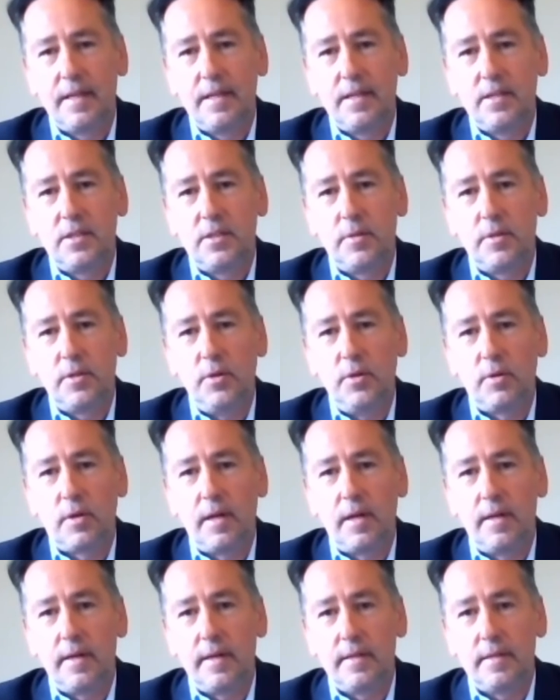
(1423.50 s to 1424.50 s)
to a new
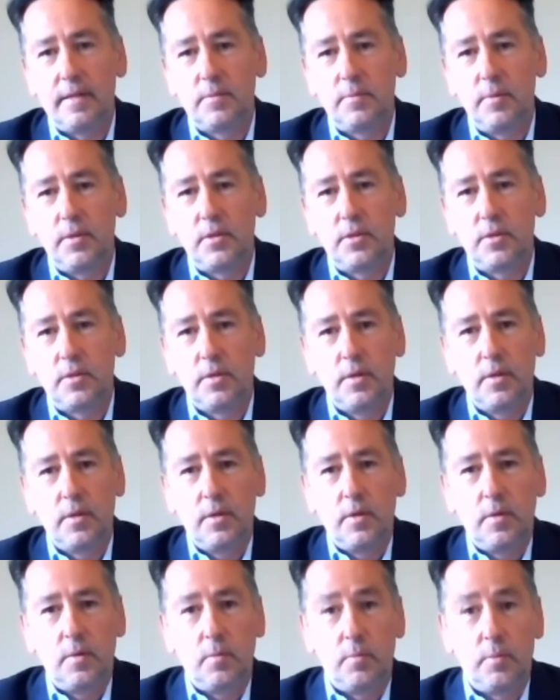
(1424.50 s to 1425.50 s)
client, which
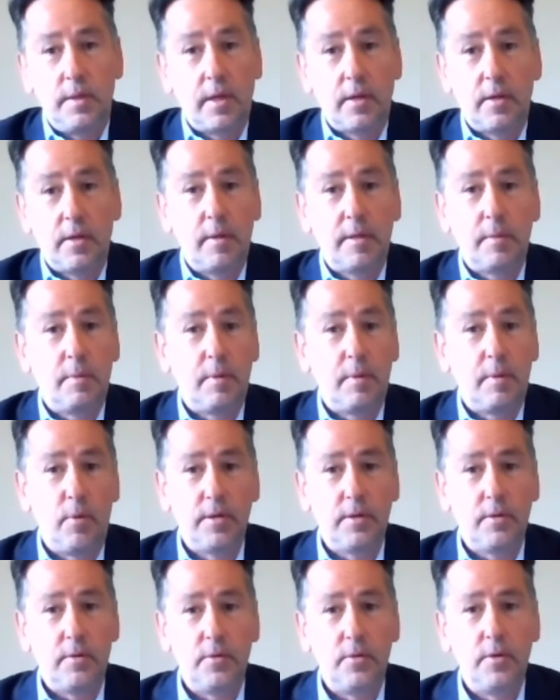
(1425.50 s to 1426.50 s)
we don't know whether we
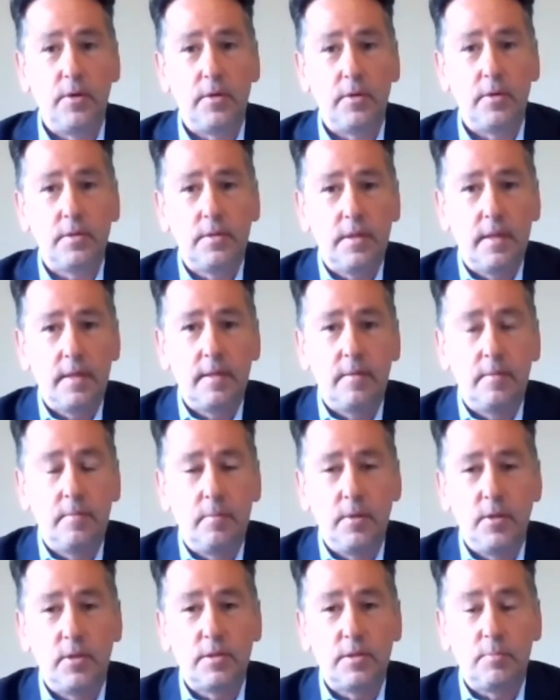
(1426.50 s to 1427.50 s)
want it or not, and
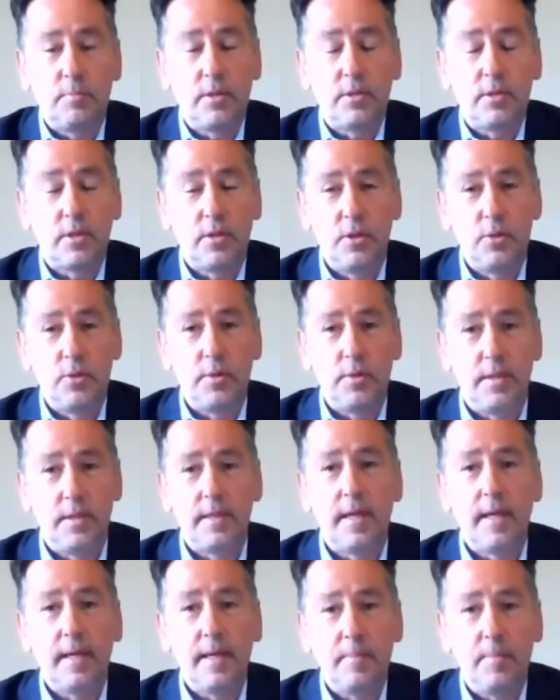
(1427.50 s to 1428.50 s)
we just enjoyed the
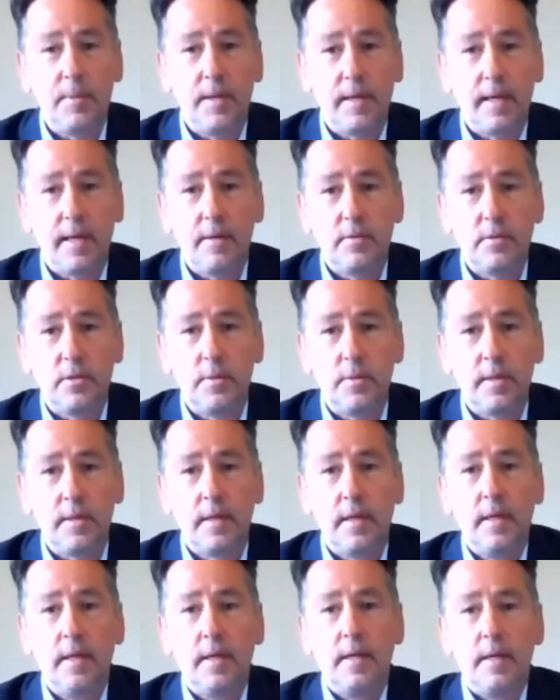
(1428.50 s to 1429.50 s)
day being out
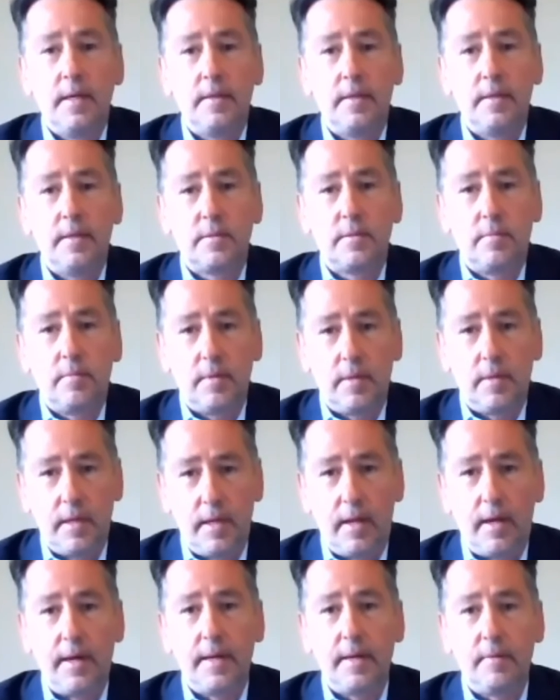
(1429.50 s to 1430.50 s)
doing this
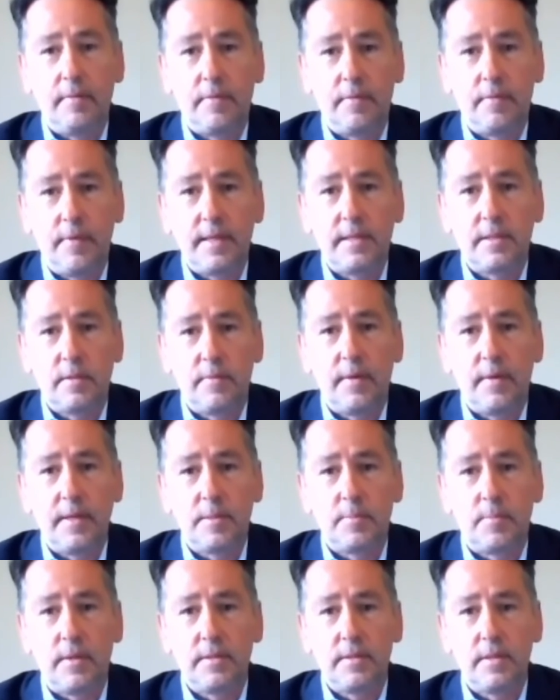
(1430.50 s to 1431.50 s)
live
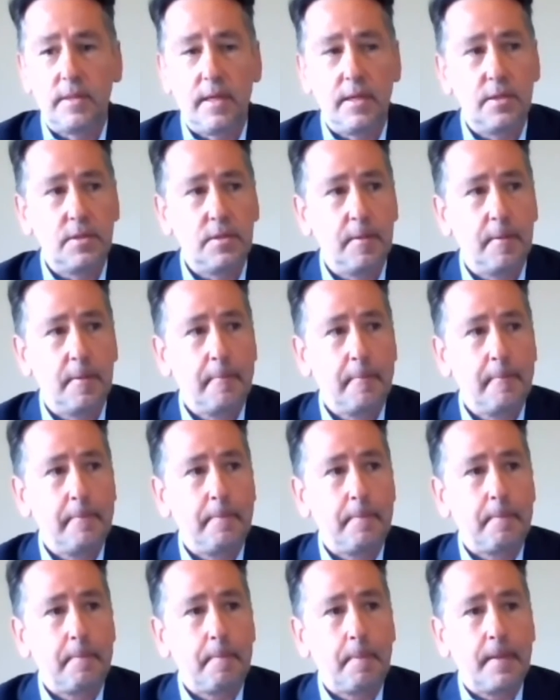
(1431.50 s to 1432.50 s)
face-to-face presentation.
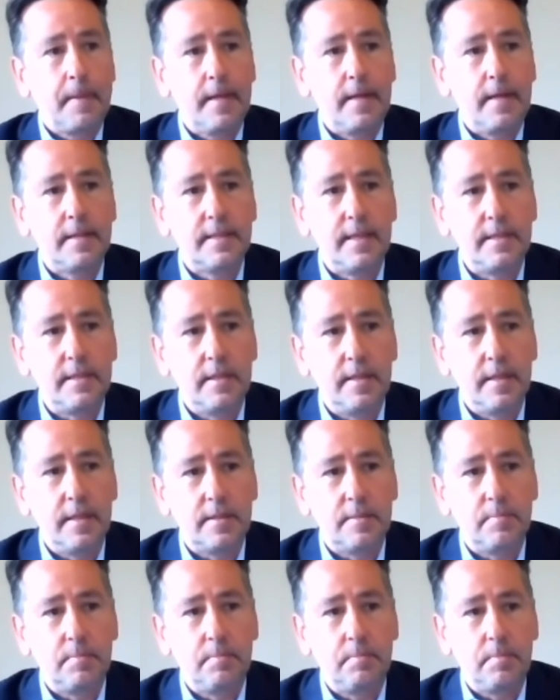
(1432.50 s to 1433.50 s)
And I said to
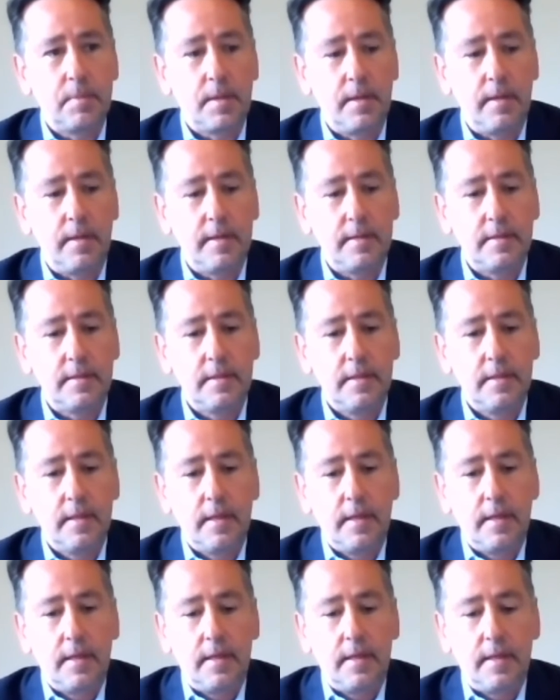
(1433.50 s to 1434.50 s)
this client,
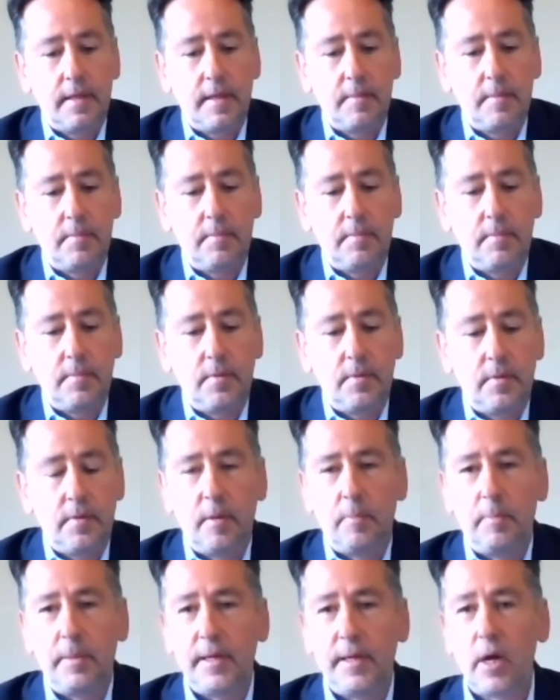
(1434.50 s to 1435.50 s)

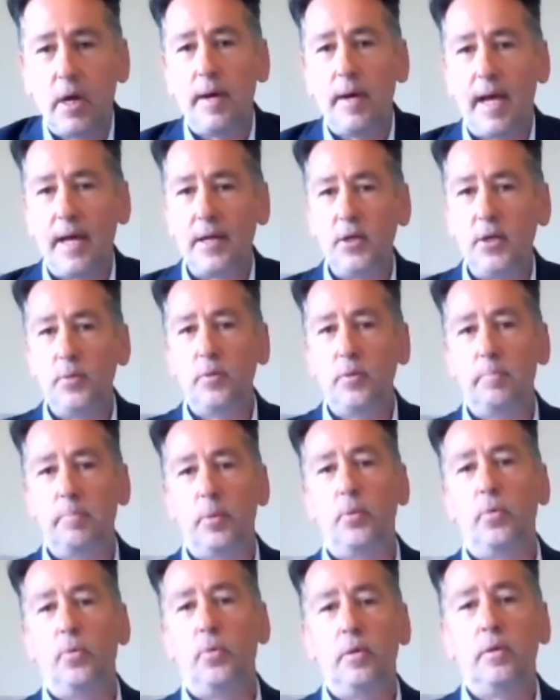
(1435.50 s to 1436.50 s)
there'll be no annual
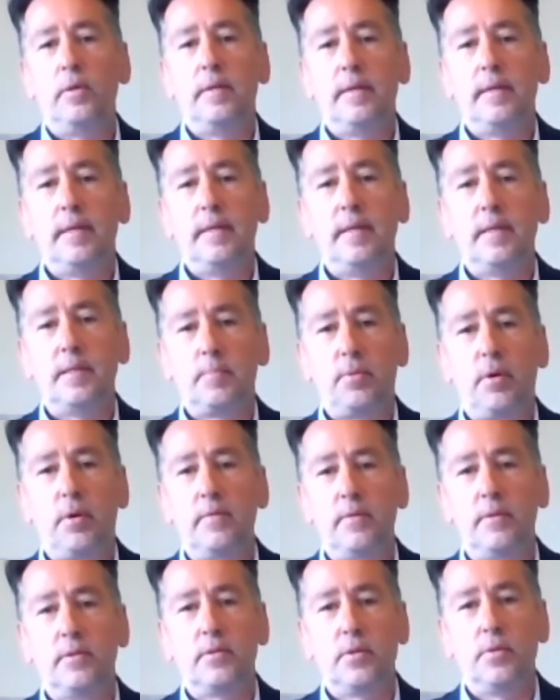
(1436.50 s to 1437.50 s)
ball in this
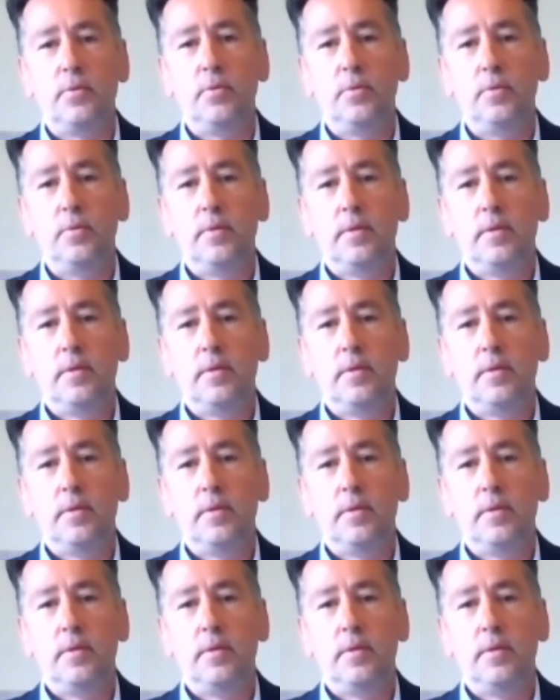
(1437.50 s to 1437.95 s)
private school